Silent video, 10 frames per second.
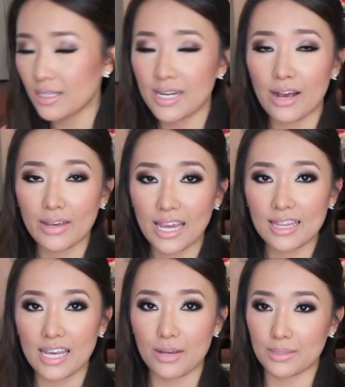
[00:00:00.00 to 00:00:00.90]
Now
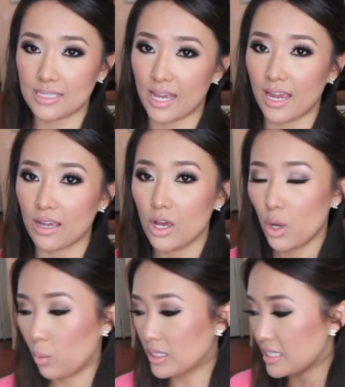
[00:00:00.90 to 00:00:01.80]
again, like I was saying,
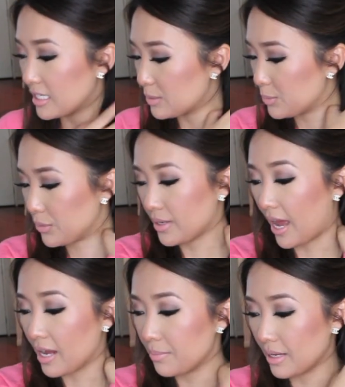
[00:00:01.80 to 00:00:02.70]
one teaspoon
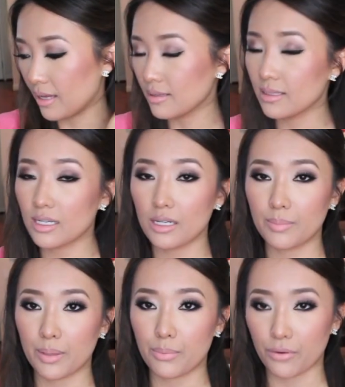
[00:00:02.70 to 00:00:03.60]
can be a little
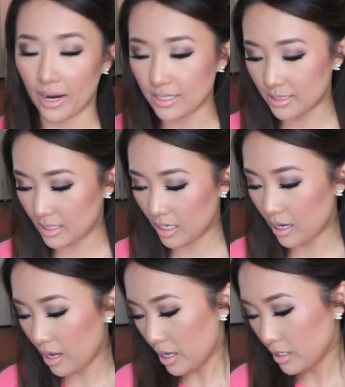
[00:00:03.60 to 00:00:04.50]
bit pricey.